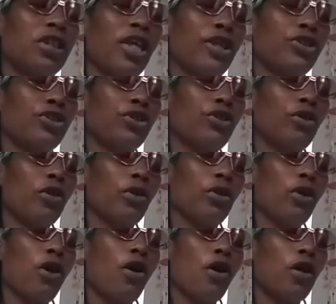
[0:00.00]
nectar
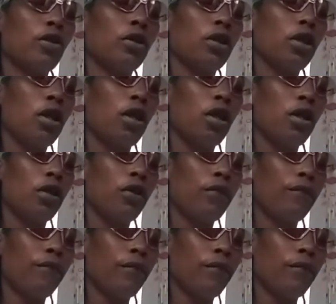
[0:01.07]
called love.